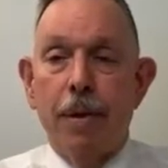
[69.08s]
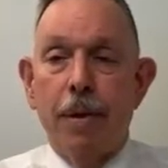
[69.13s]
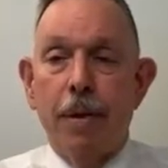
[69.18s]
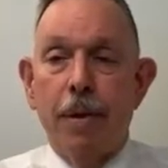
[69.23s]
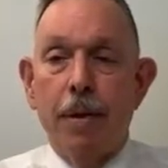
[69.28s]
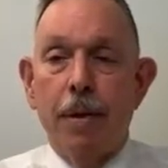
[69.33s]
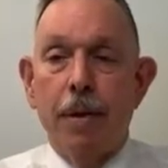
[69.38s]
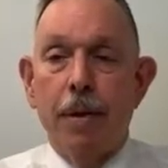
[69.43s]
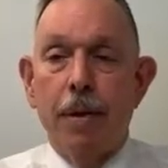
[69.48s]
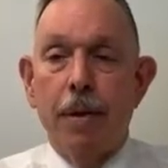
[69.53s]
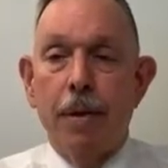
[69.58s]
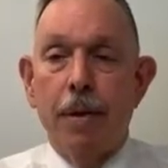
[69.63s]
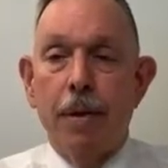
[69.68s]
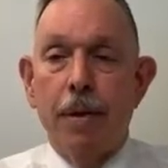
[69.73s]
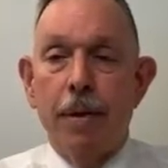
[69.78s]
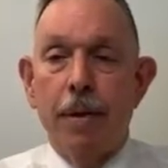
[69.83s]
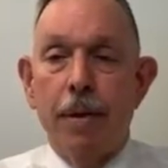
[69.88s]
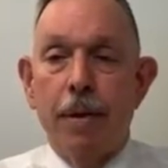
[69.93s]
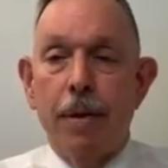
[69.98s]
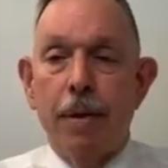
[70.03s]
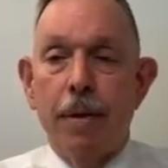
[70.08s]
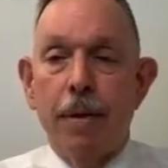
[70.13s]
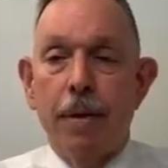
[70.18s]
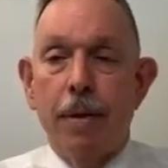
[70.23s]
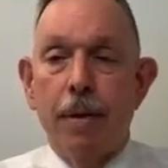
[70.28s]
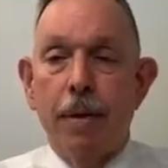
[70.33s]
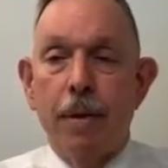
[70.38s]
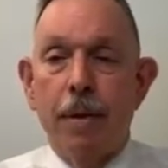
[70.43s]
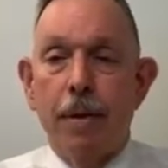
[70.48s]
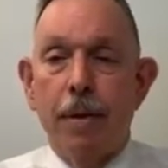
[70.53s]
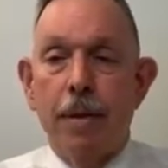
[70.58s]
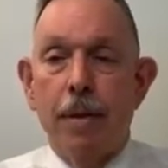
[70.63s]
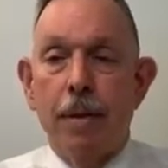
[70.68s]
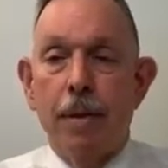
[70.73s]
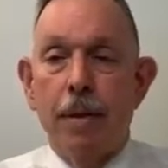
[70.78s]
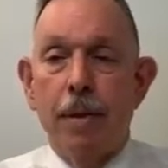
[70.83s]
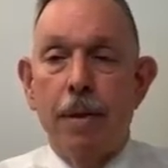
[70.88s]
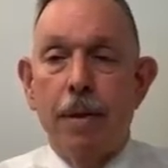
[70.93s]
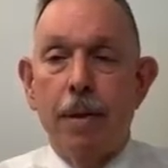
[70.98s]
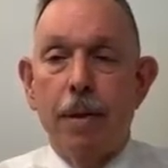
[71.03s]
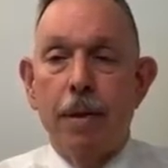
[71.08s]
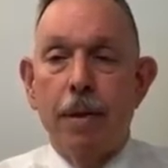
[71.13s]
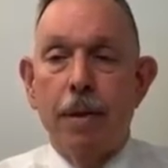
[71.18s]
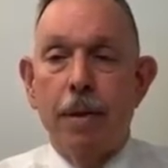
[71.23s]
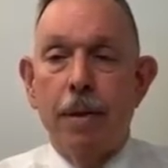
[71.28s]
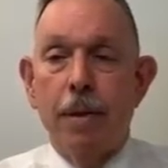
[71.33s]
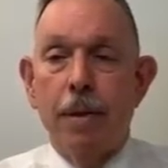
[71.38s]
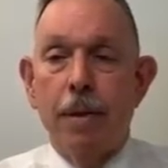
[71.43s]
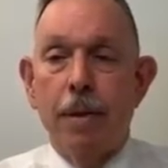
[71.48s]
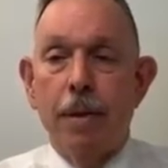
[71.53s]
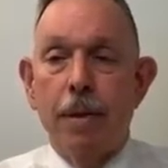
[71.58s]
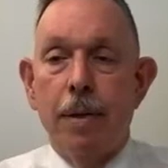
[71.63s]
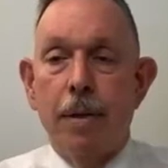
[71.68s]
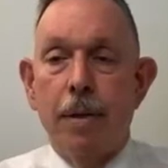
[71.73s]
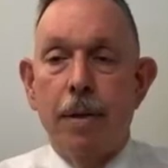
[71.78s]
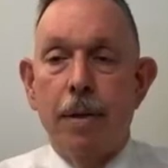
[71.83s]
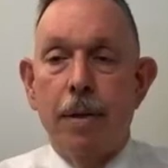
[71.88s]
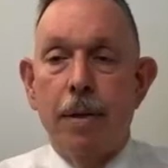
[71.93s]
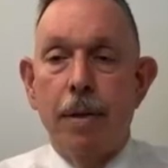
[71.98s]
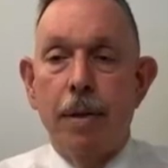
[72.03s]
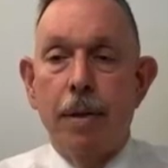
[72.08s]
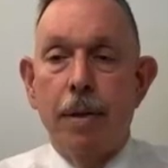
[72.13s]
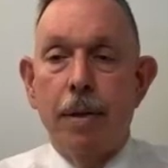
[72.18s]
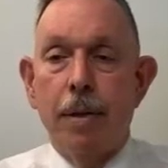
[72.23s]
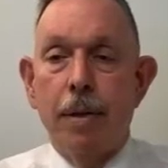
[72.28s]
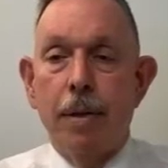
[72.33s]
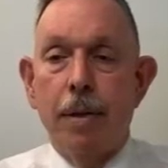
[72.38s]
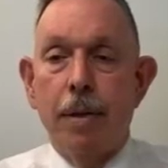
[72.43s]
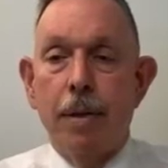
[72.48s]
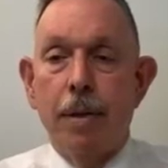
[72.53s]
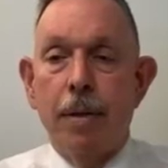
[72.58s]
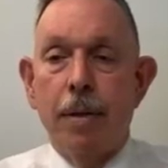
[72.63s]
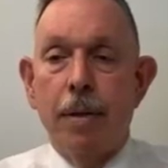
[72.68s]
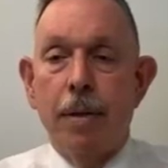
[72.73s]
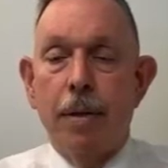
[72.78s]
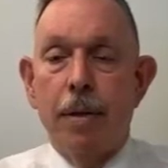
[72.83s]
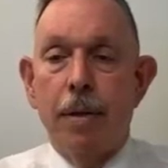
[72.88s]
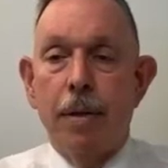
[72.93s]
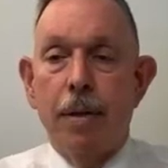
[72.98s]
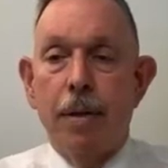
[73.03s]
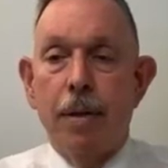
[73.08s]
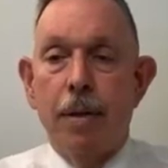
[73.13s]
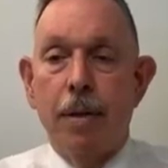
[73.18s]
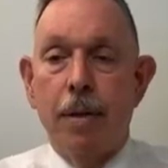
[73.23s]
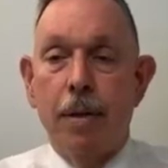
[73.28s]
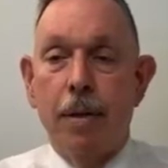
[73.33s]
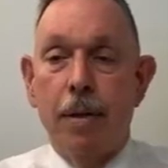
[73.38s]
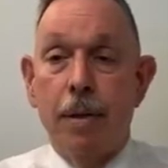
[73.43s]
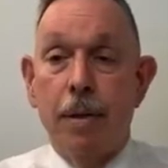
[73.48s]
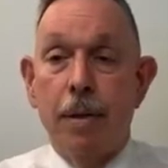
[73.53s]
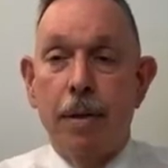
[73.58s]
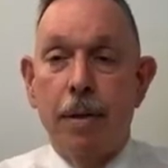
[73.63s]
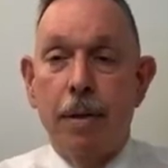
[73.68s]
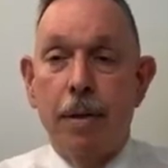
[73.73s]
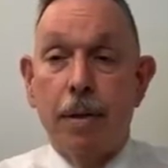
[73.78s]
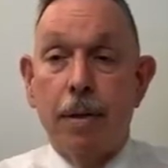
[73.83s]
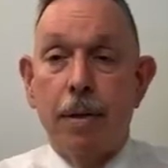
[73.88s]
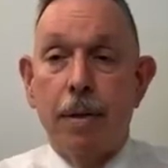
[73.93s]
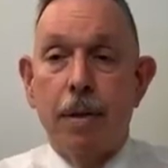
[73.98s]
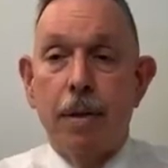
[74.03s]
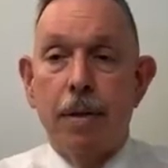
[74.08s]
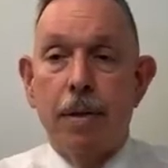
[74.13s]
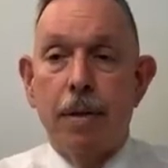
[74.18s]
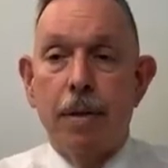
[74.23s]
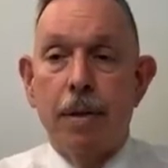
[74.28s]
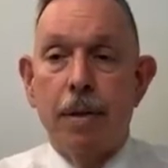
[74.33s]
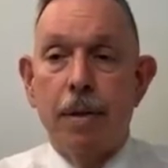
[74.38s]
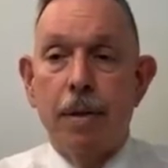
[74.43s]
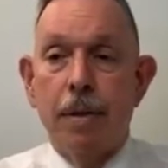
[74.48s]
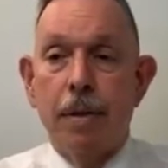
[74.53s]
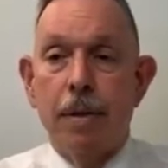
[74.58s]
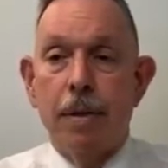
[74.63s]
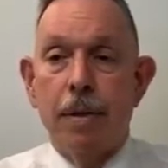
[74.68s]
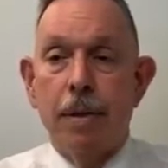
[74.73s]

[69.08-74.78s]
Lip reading: The person shown says nothing.